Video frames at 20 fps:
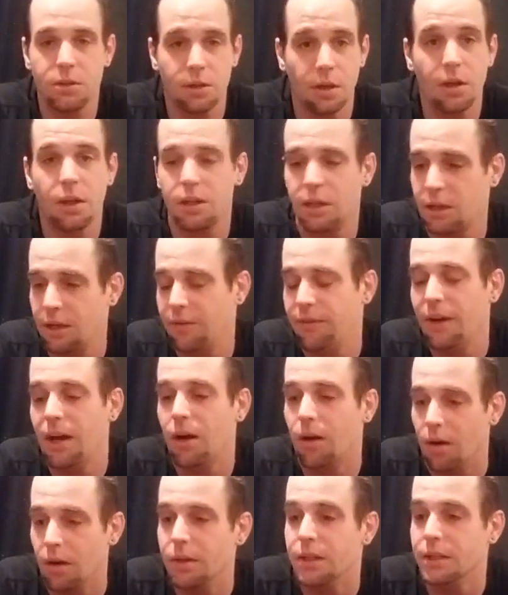I'm going to clarify
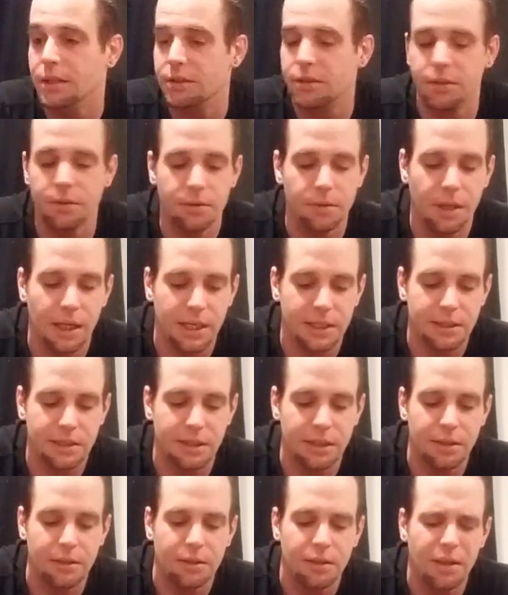all these too, like I
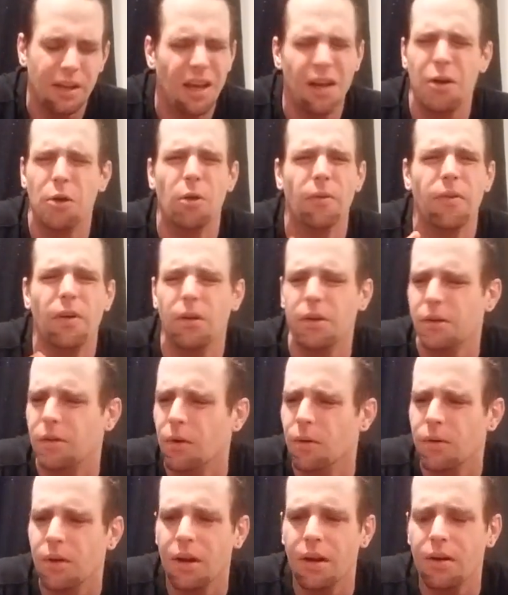said. I don't know if I already
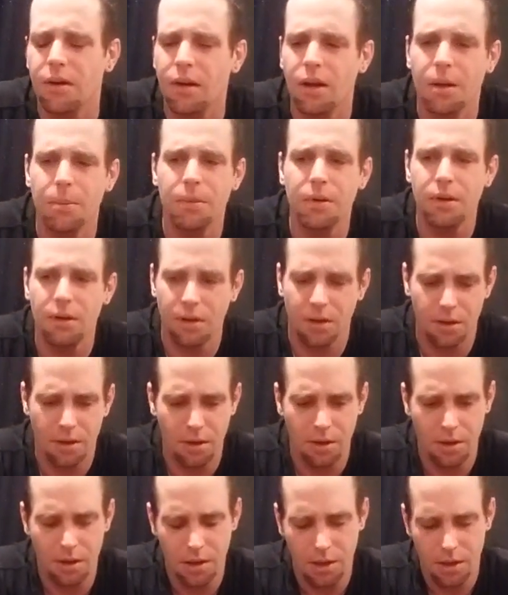told you that or not, but I'm
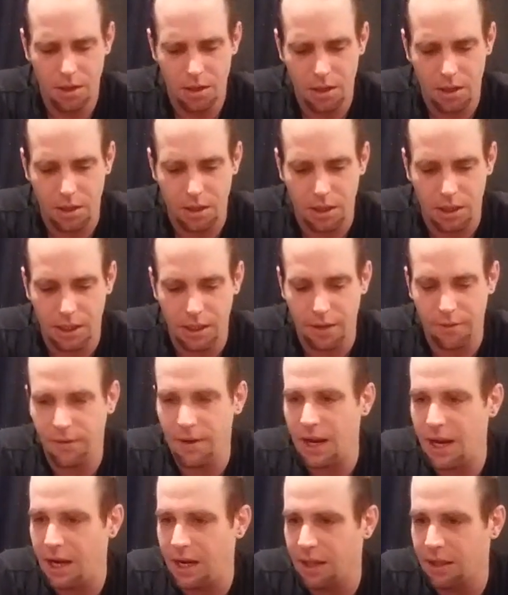going to
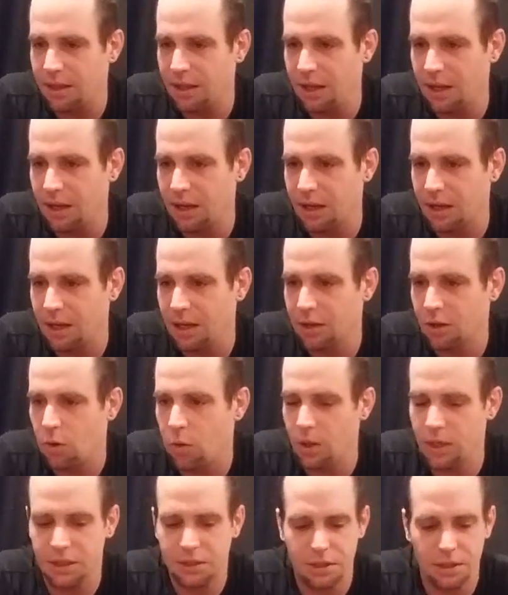clarify anything in
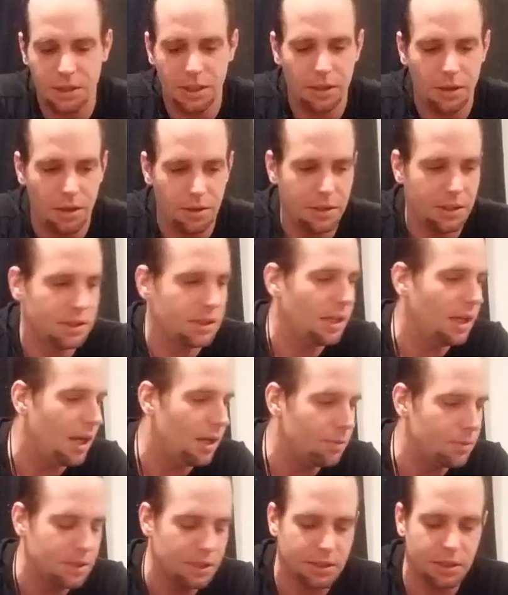question here on this
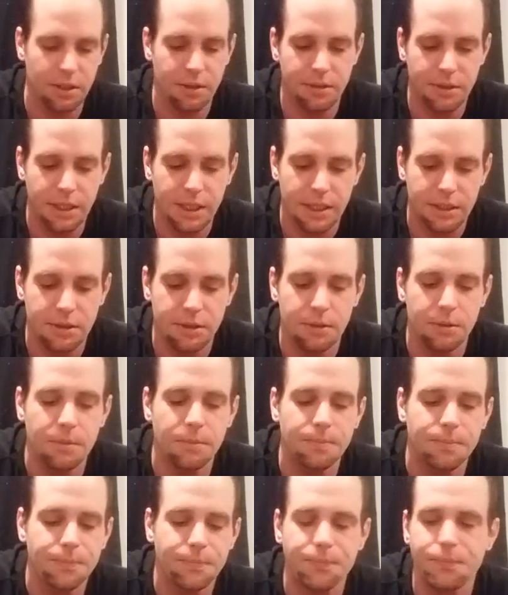line with this other deck too.
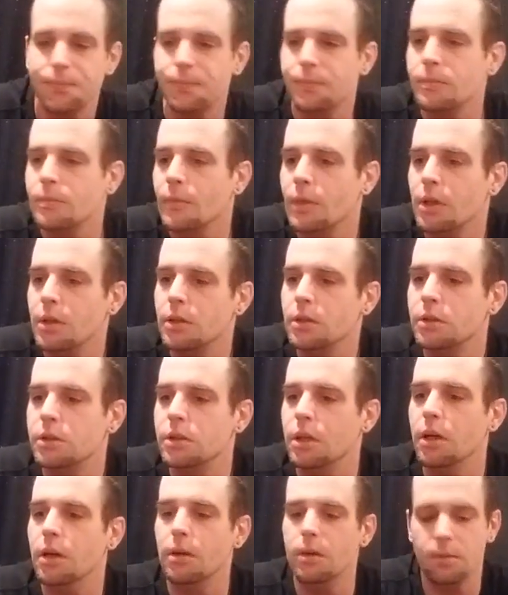
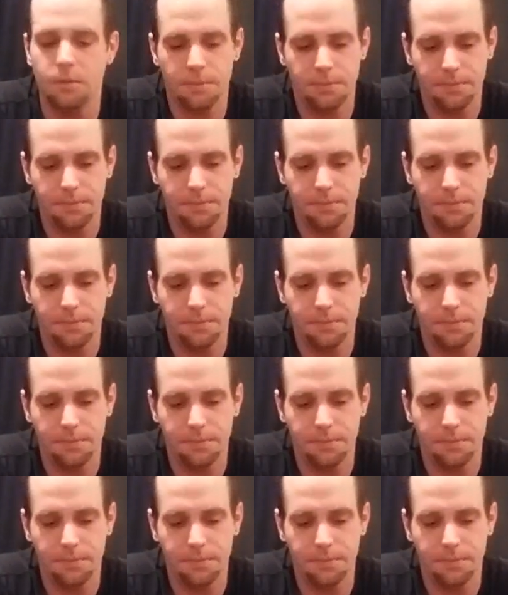So.